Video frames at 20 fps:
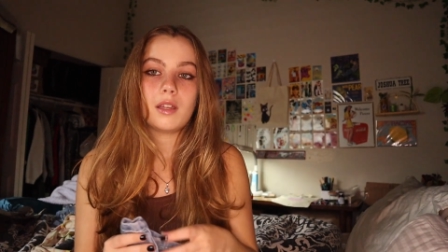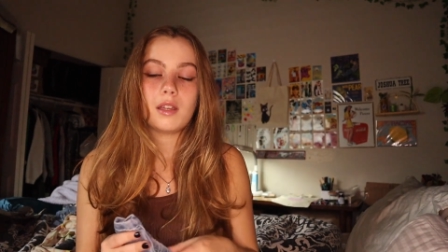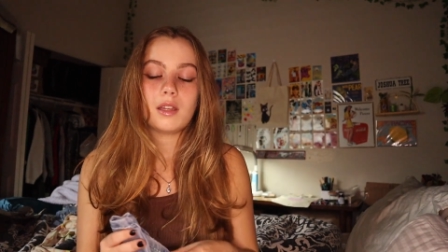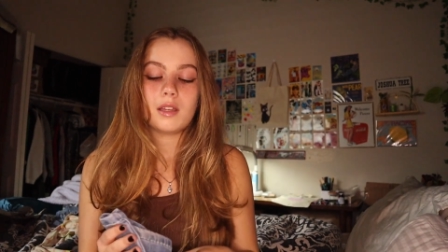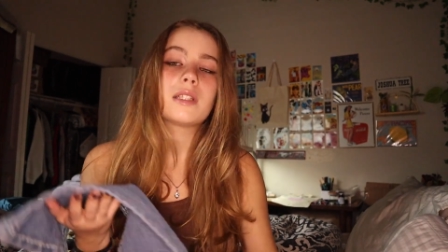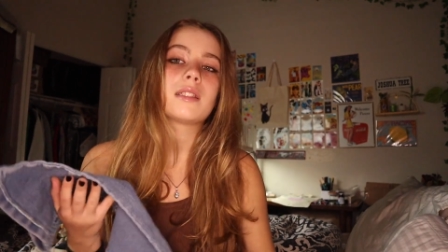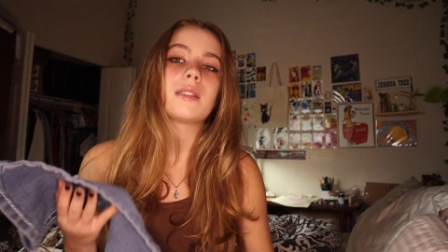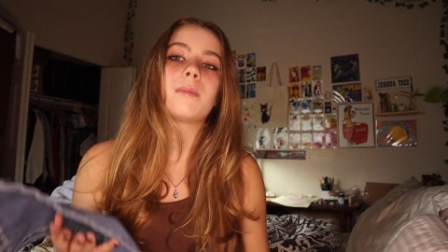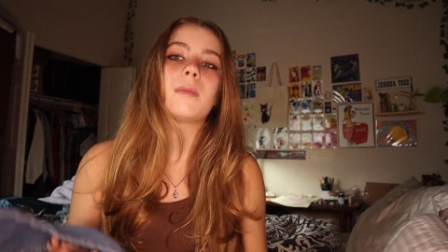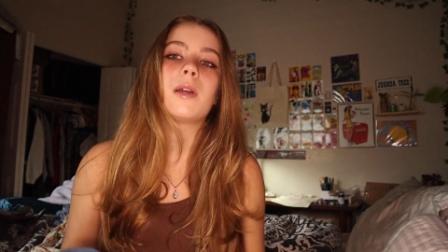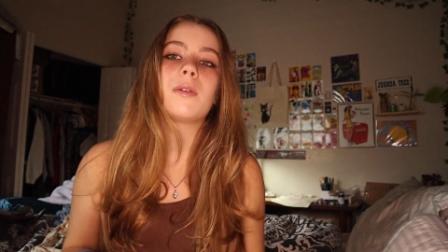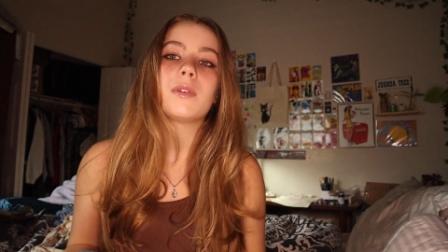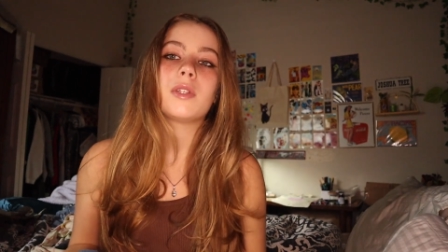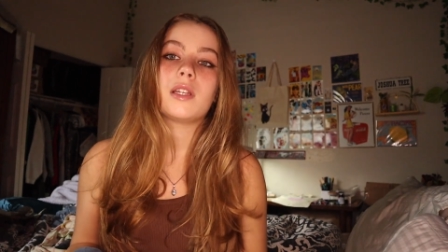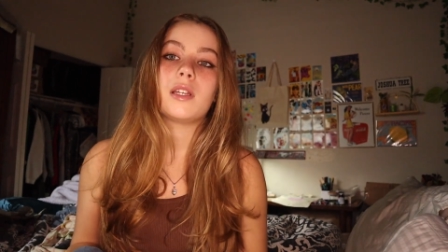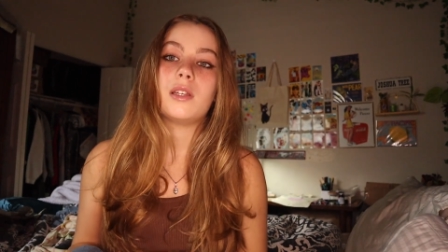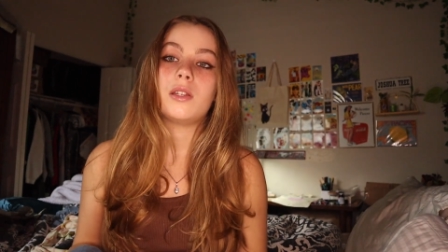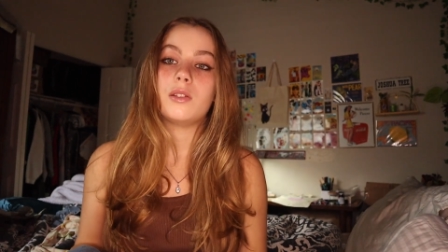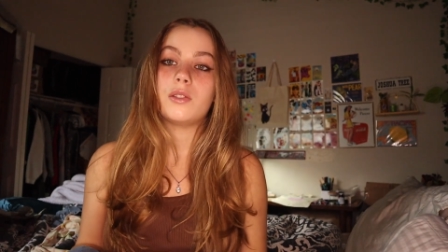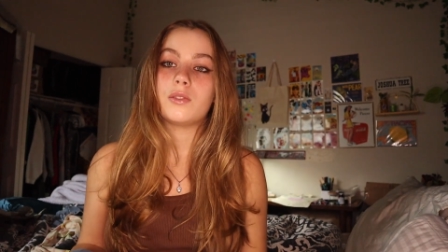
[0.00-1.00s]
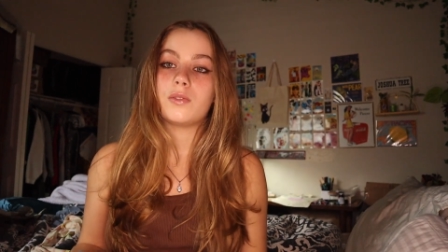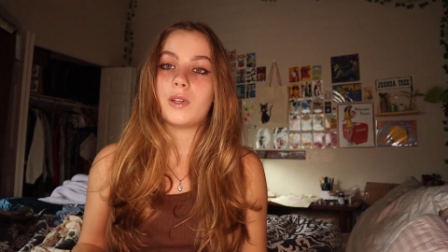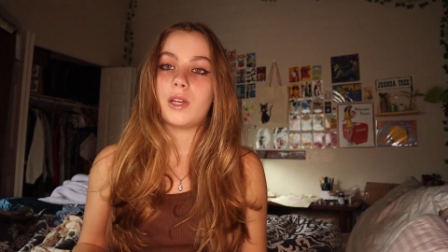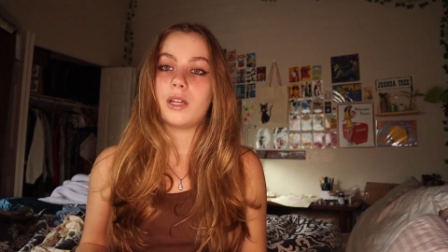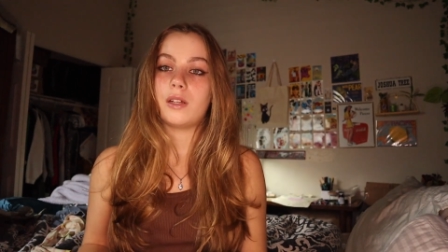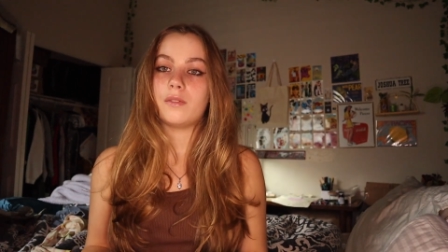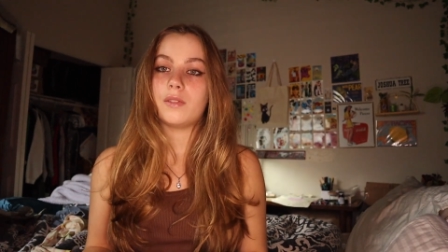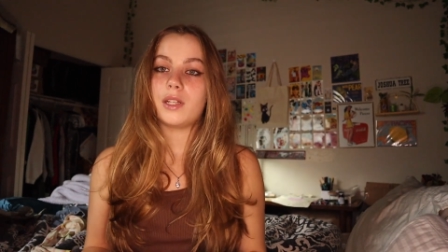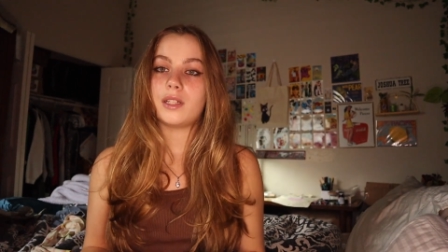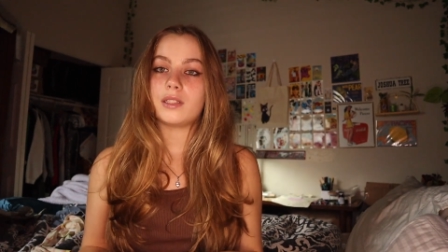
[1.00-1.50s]
because I'm not really a huge
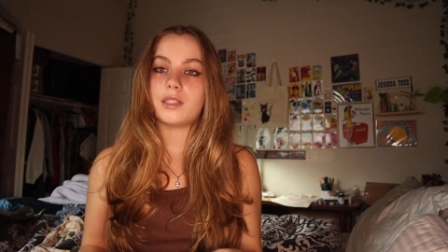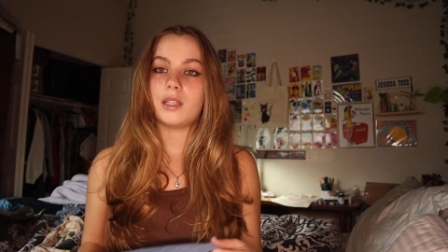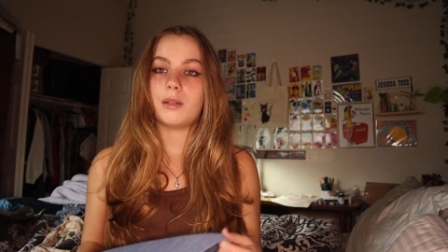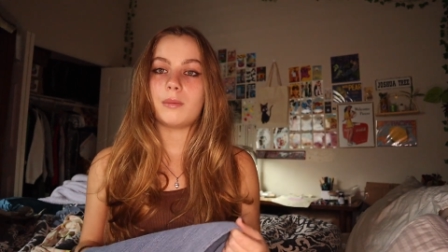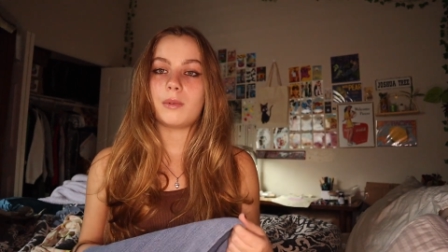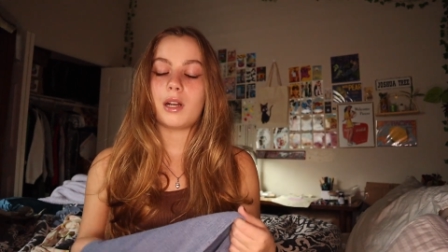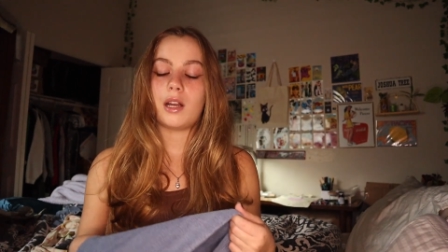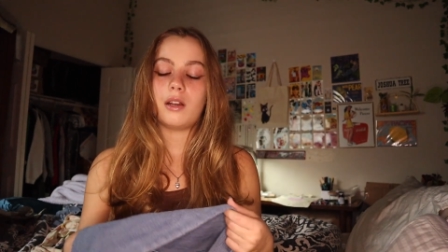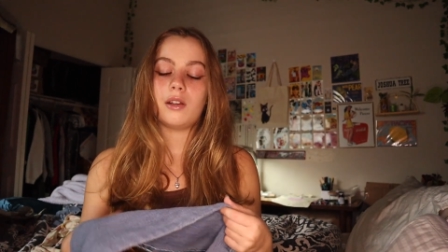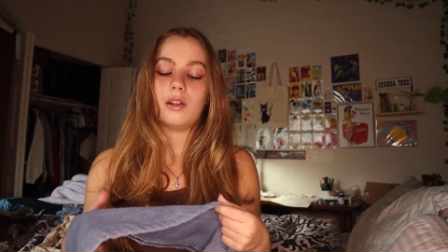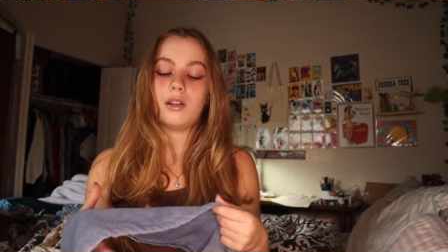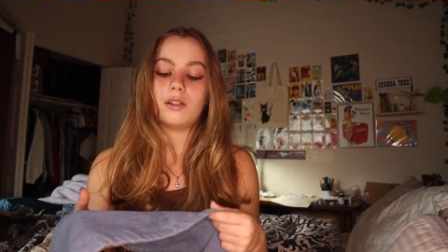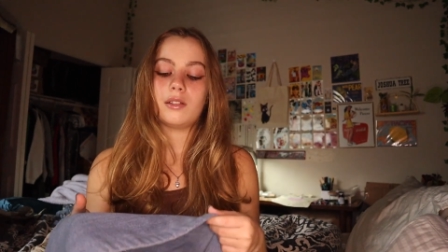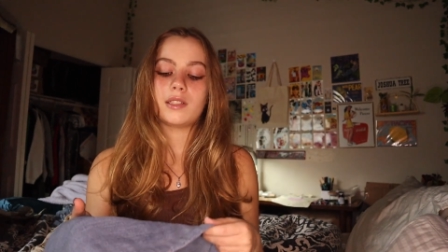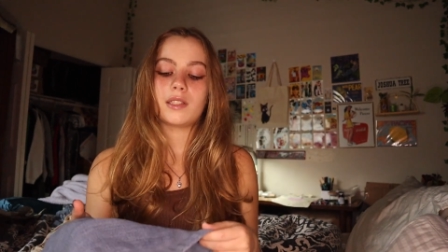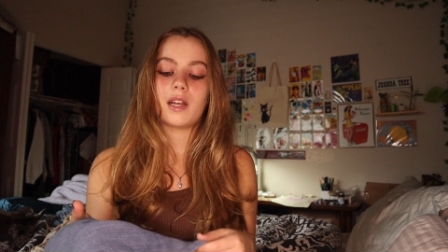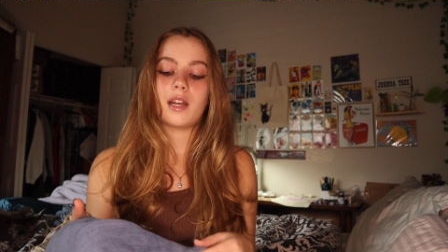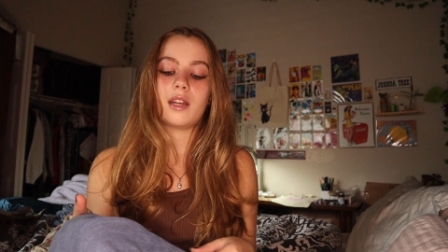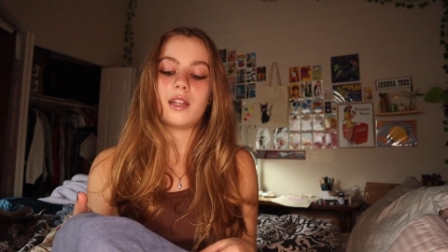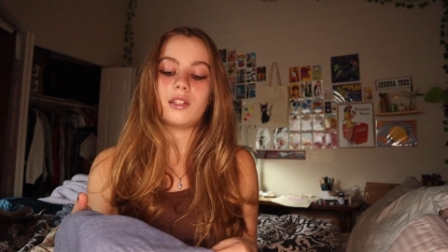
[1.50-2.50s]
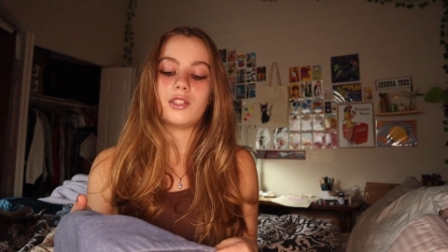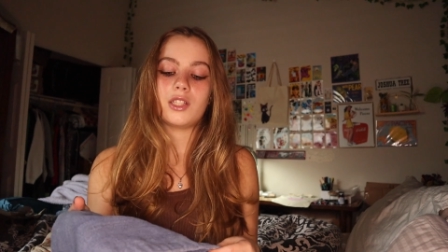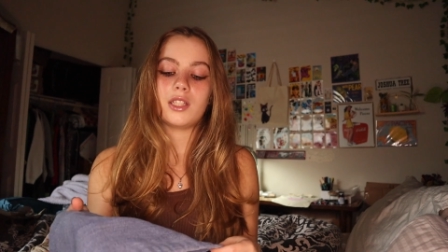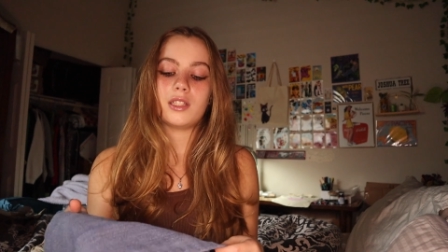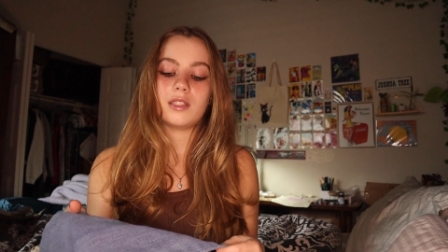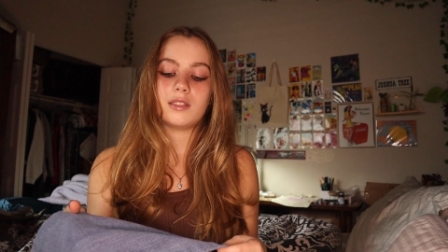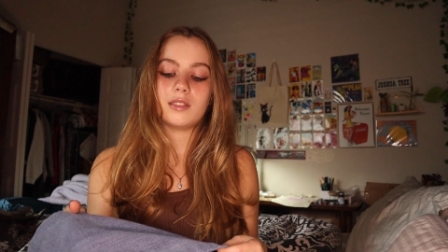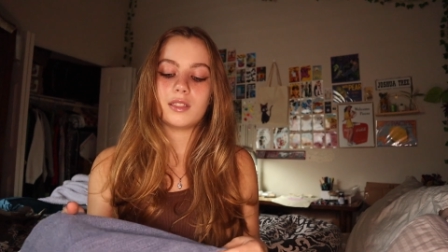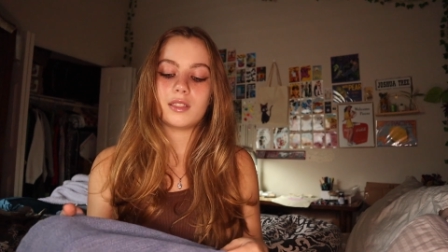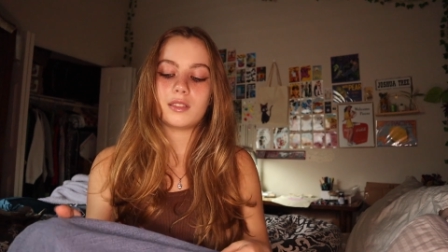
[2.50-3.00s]
fan of like slim cut or skinny
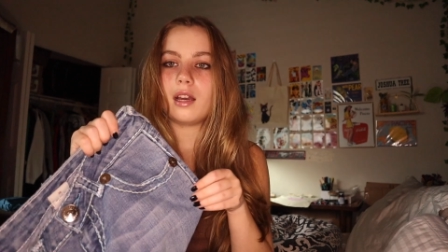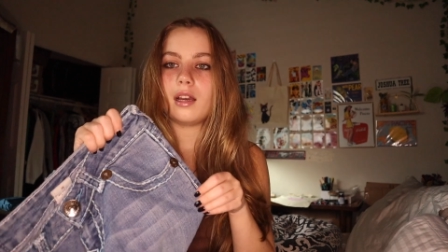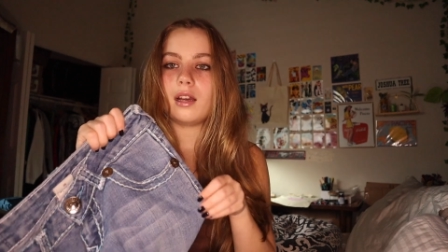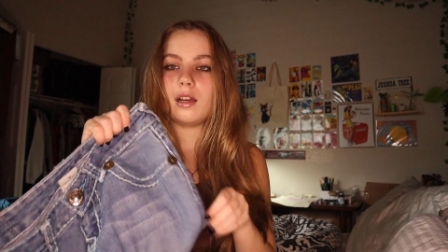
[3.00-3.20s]
jeans.